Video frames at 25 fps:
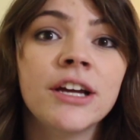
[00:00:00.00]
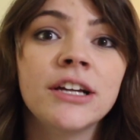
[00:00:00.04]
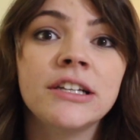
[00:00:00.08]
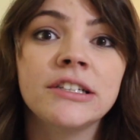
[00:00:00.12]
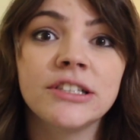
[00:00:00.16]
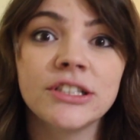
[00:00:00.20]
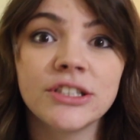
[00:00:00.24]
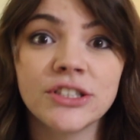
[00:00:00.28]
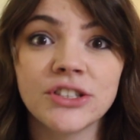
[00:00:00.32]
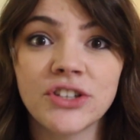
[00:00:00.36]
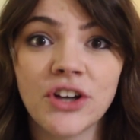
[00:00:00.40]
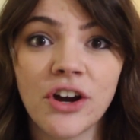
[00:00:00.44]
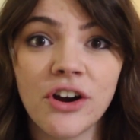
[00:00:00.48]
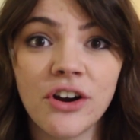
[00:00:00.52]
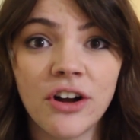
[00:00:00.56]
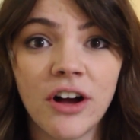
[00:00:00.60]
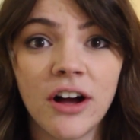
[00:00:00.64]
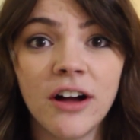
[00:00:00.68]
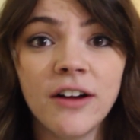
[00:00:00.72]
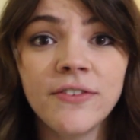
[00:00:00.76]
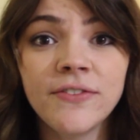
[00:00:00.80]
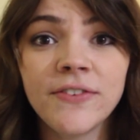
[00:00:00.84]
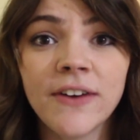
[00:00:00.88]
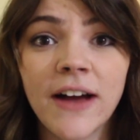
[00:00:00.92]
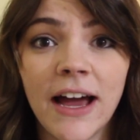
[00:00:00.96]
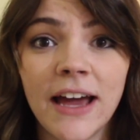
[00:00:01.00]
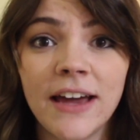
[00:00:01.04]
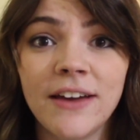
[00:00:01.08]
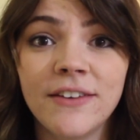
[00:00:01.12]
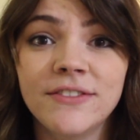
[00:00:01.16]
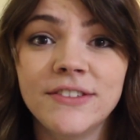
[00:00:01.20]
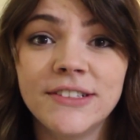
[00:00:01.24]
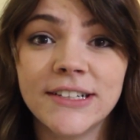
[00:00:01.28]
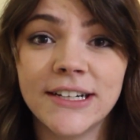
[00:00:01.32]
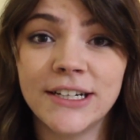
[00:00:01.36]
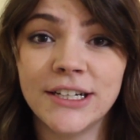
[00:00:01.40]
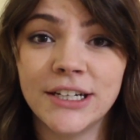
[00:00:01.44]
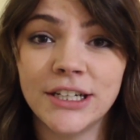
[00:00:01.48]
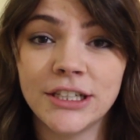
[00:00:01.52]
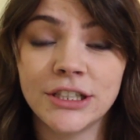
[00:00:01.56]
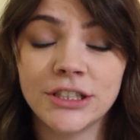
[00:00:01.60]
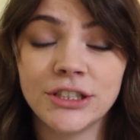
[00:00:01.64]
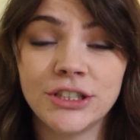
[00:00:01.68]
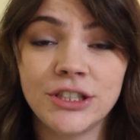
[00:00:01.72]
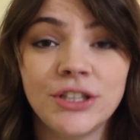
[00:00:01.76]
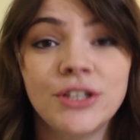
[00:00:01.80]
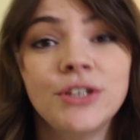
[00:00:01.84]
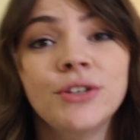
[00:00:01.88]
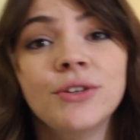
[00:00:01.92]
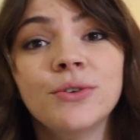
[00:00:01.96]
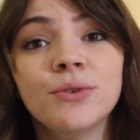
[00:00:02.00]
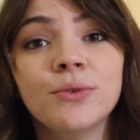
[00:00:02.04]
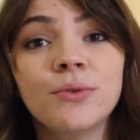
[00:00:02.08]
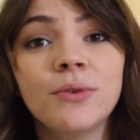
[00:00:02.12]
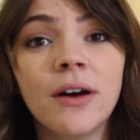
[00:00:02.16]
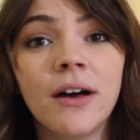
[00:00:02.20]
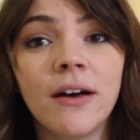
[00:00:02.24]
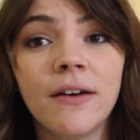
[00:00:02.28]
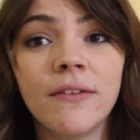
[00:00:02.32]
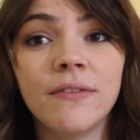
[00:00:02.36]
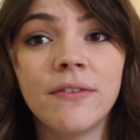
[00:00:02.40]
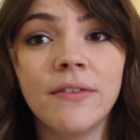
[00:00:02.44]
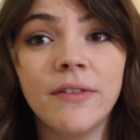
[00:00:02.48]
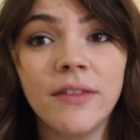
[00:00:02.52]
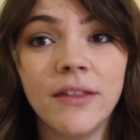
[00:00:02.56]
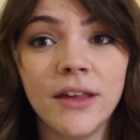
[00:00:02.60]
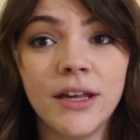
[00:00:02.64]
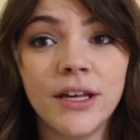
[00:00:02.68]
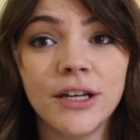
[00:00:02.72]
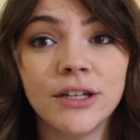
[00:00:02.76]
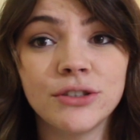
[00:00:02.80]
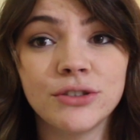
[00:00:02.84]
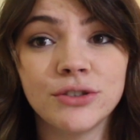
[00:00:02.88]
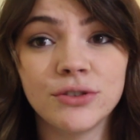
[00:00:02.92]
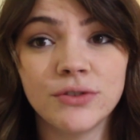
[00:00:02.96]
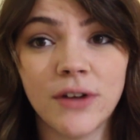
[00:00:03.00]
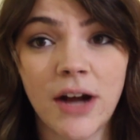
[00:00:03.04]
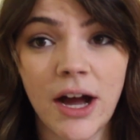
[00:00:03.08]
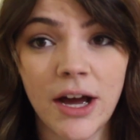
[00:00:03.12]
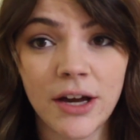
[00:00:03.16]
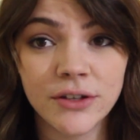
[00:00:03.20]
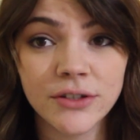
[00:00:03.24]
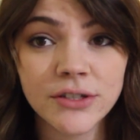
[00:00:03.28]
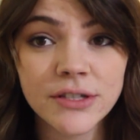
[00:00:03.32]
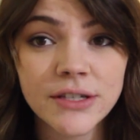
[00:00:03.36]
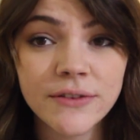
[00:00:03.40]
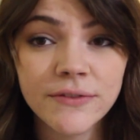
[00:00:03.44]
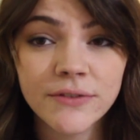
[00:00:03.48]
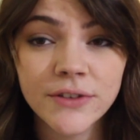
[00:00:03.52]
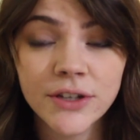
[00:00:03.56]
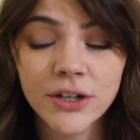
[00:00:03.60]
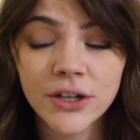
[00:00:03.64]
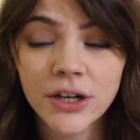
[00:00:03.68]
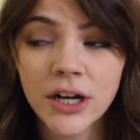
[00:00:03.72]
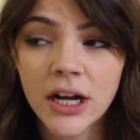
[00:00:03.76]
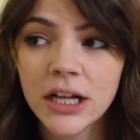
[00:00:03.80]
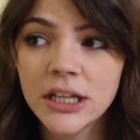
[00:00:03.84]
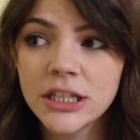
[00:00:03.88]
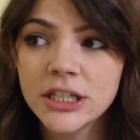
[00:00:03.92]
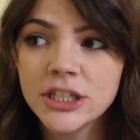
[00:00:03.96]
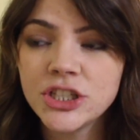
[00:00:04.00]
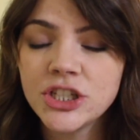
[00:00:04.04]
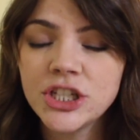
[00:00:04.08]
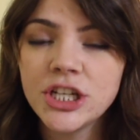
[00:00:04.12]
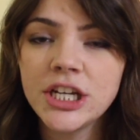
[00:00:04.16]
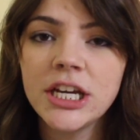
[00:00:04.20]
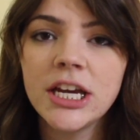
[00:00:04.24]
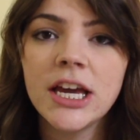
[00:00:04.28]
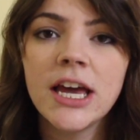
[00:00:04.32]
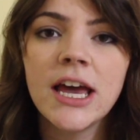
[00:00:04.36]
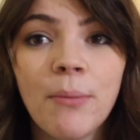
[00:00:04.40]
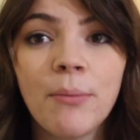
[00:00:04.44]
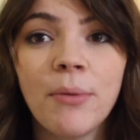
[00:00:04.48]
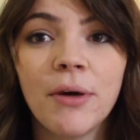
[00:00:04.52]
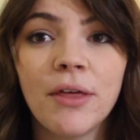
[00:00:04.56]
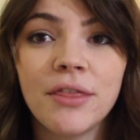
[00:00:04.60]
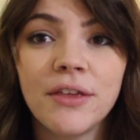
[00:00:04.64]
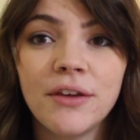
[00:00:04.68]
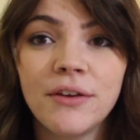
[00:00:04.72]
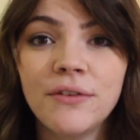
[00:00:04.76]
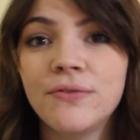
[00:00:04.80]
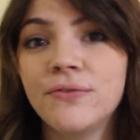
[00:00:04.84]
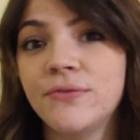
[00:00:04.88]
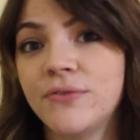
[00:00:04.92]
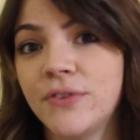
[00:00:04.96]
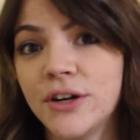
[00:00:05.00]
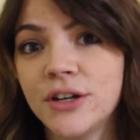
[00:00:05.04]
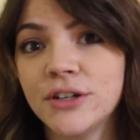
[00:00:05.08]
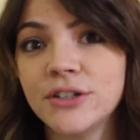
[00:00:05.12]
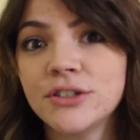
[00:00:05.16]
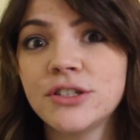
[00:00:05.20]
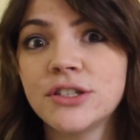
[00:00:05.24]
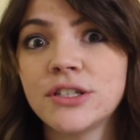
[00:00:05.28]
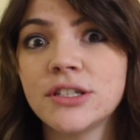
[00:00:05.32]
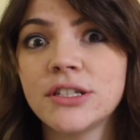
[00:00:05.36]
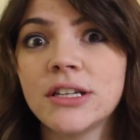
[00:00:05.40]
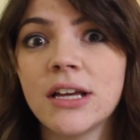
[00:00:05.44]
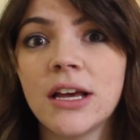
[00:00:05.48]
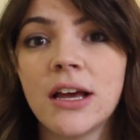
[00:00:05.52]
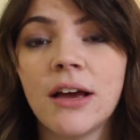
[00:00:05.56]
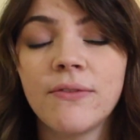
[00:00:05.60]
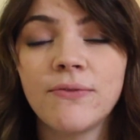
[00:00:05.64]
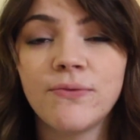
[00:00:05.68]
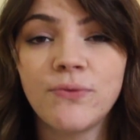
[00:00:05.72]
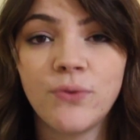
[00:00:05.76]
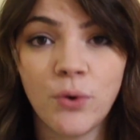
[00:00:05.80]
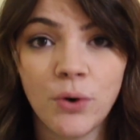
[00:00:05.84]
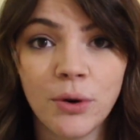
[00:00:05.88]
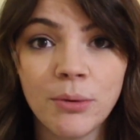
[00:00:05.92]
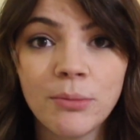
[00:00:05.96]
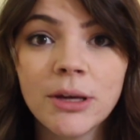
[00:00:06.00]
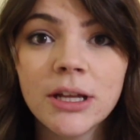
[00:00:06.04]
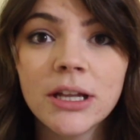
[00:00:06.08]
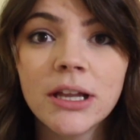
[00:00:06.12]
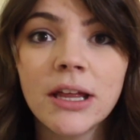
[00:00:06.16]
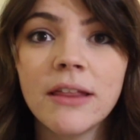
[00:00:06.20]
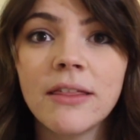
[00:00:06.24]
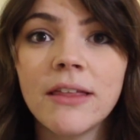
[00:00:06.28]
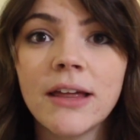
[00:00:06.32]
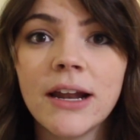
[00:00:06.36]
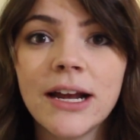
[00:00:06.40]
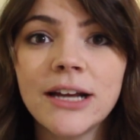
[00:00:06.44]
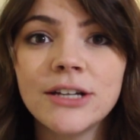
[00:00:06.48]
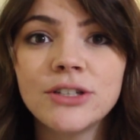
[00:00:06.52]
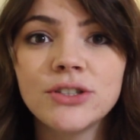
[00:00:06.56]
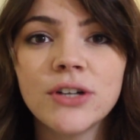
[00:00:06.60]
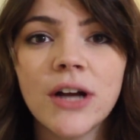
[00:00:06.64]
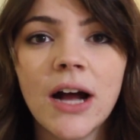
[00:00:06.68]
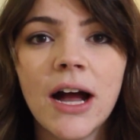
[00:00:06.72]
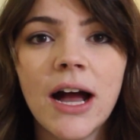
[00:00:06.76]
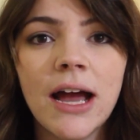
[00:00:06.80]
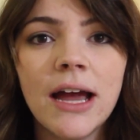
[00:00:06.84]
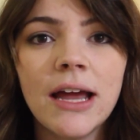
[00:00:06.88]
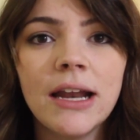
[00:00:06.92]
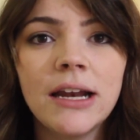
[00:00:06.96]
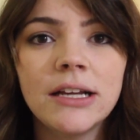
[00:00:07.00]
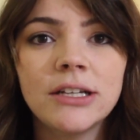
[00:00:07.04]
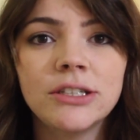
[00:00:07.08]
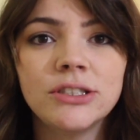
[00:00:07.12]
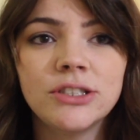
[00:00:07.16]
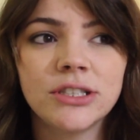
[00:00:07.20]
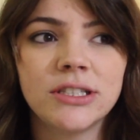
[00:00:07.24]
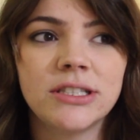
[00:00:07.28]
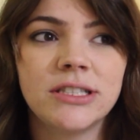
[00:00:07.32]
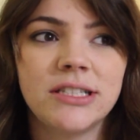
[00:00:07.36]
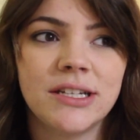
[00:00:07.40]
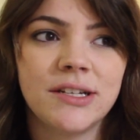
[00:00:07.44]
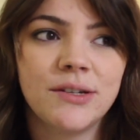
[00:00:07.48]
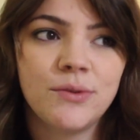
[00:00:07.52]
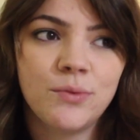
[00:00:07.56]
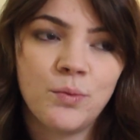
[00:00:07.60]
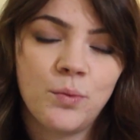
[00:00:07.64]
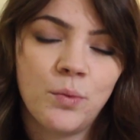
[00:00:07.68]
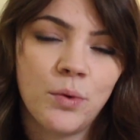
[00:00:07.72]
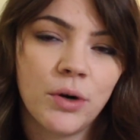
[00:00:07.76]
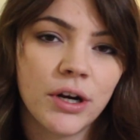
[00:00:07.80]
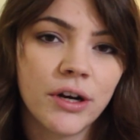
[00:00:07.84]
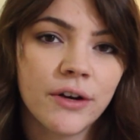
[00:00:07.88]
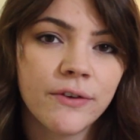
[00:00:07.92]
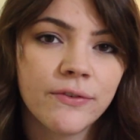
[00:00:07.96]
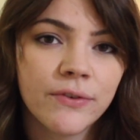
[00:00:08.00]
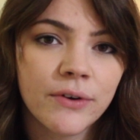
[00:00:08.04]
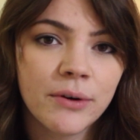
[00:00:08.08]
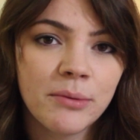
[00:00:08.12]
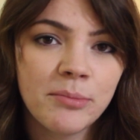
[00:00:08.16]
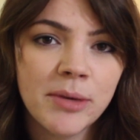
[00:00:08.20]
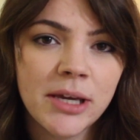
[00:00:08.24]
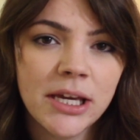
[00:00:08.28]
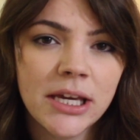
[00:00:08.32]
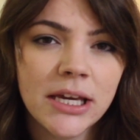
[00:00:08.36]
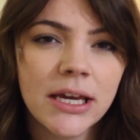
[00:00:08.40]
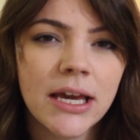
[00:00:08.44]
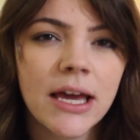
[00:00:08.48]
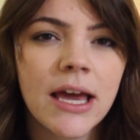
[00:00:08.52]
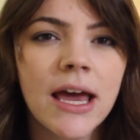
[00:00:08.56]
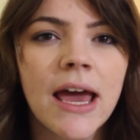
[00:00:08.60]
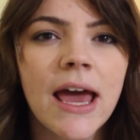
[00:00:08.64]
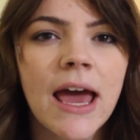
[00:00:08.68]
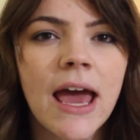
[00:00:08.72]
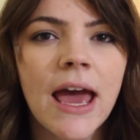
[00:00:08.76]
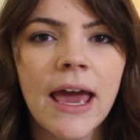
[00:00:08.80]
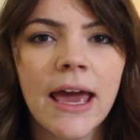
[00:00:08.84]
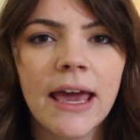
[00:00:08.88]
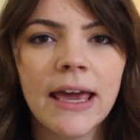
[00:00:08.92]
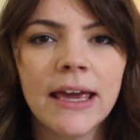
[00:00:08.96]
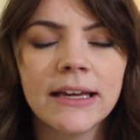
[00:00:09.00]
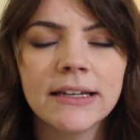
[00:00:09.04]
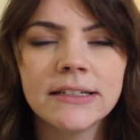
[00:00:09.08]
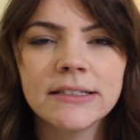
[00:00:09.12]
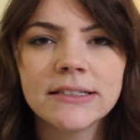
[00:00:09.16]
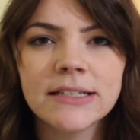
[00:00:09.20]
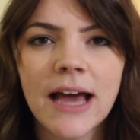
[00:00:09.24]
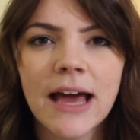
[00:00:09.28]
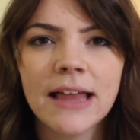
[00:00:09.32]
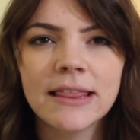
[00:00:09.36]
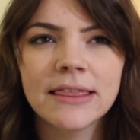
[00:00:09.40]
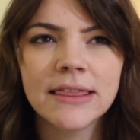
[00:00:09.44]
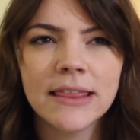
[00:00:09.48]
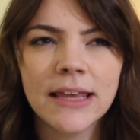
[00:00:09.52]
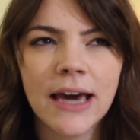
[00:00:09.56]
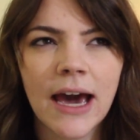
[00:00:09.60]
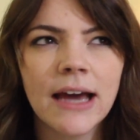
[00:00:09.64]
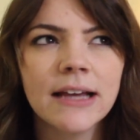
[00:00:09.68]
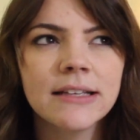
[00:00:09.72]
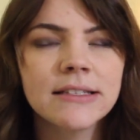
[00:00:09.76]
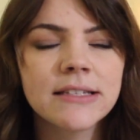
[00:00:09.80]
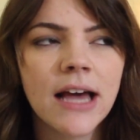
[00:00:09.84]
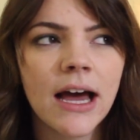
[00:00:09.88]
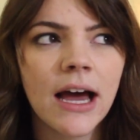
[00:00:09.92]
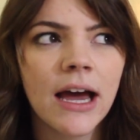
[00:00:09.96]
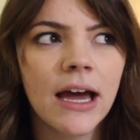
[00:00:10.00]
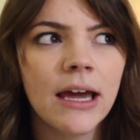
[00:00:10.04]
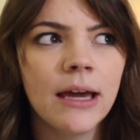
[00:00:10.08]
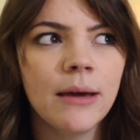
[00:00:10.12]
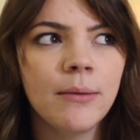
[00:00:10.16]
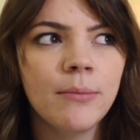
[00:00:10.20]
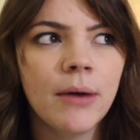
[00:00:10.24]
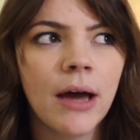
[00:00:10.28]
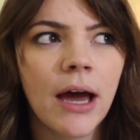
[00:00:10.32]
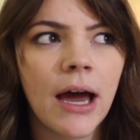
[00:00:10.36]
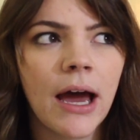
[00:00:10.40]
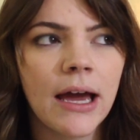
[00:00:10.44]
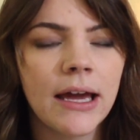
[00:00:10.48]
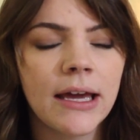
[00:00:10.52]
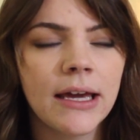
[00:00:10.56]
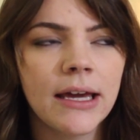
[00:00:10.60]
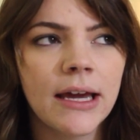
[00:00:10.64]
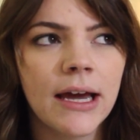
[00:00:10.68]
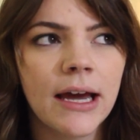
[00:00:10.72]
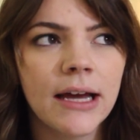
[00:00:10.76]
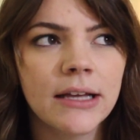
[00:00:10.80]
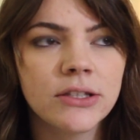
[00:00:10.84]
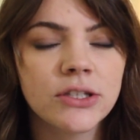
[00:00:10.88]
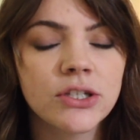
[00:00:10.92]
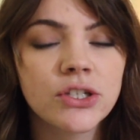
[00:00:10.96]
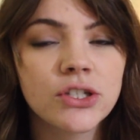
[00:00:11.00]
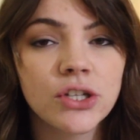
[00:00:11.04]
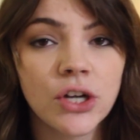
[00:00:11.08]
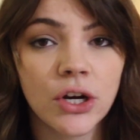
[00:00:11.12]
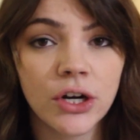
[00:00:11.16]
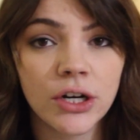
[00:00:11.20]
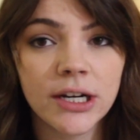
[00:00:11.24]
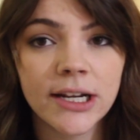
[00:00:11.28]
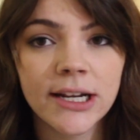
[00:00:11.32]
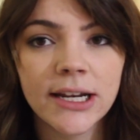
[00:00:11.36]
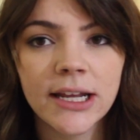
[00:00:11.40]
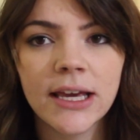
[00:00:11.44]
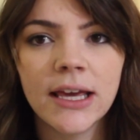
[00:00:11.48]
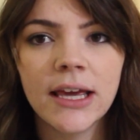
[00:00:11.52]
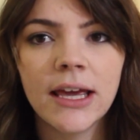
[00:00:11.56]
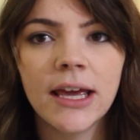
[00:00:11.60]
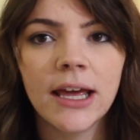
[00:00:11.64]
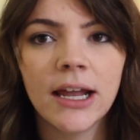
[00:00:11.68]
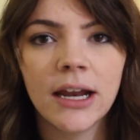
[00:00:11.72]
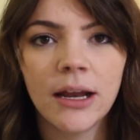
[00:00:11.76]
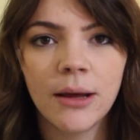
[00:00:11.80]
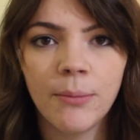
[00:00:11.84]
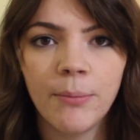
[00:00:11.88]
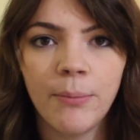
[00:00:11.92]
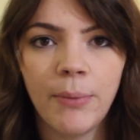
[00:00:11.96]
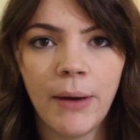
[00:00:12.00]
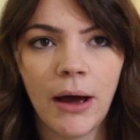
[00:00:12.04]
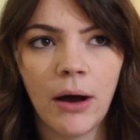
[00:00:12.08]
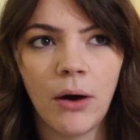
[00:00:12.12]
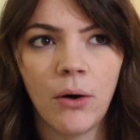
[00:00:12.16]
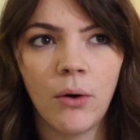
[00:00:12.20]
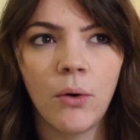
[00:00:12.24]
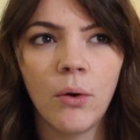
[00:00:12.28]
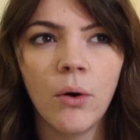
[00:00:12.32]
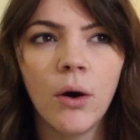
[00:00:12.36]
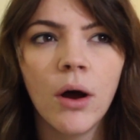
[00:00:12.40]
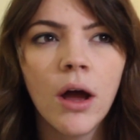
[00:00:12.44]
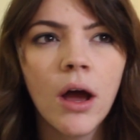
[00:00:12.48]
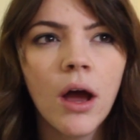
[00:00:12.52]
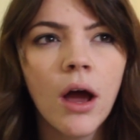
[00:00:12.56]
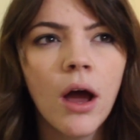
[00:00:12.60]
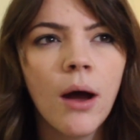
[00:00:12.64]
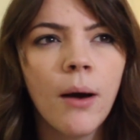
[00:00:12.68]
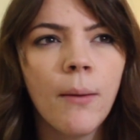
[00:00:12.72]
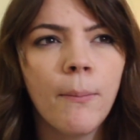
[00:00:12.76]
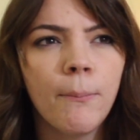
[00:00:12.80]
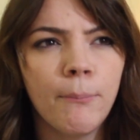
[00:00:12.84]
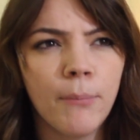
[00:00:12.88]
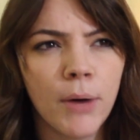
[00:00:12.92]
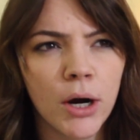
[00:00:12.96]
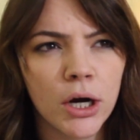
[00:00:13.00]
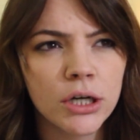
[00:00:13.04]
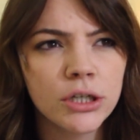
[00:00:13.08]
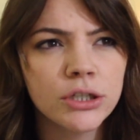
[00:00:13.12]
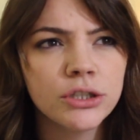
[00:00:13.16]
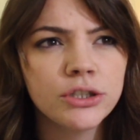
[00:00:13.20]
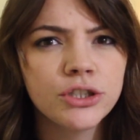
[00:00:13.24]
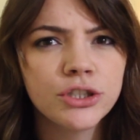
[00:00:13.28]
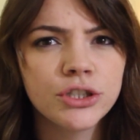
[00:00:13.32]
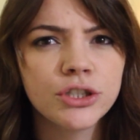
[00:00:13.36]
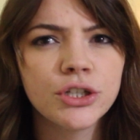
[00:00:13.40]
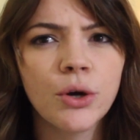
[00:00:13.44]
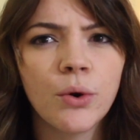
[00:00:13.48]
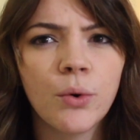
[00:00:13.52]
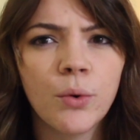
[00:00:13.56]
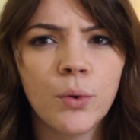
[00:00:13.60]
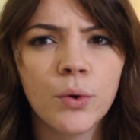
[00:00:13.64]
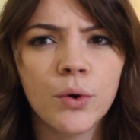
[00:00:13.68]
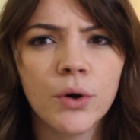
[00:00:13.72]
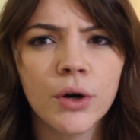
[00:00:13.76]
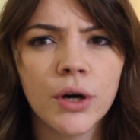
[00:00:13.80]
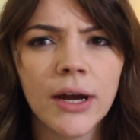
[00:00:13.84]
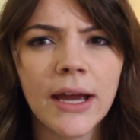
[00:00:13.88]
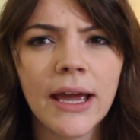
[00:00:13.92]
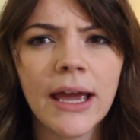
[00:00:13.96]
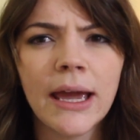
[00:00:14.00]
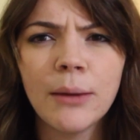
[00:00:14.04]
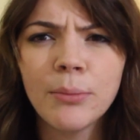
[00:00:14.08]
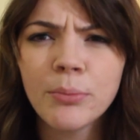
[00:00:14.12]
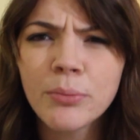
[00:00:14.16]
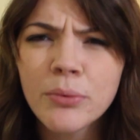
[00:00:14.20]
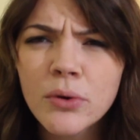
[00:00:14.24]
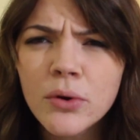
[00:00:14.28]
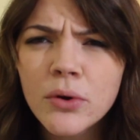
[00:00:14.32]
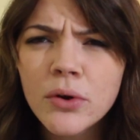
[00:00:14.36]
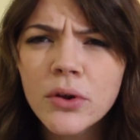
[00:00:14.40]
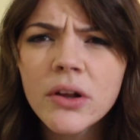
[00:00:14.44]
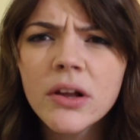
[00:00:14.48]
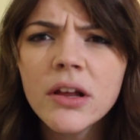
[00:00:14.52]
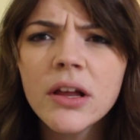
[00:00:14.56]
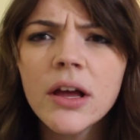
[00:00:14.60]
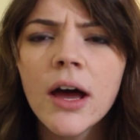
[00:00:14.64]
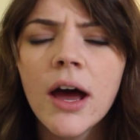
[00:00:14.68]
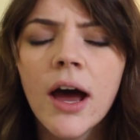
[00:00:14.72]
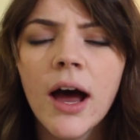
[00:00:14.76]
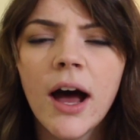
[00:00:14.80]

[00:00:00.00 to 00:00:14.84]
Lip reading: To start off, I've done 2 of the trials of Curology, but the first formula that I tried just didn't work for me. And at that time, I had started it in about March or April,